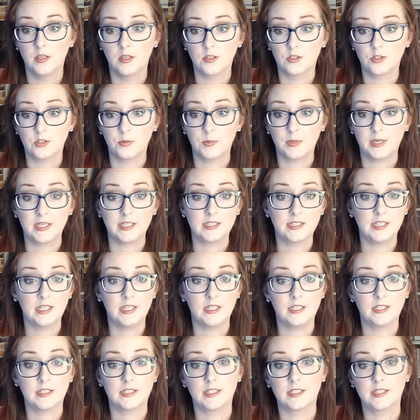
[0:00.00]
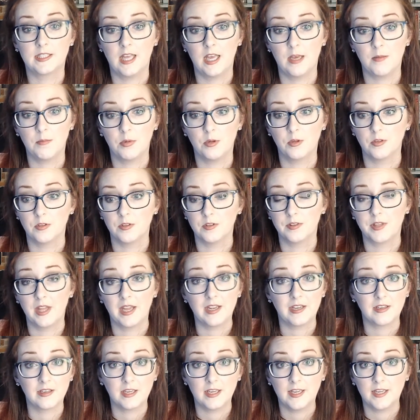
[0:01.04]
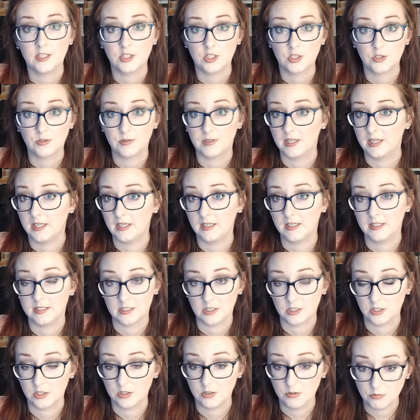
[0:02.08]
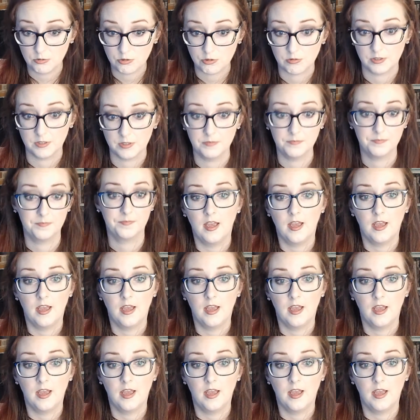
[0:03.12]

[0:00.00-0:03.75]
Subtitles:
So we can see in this example that history isn't neutral.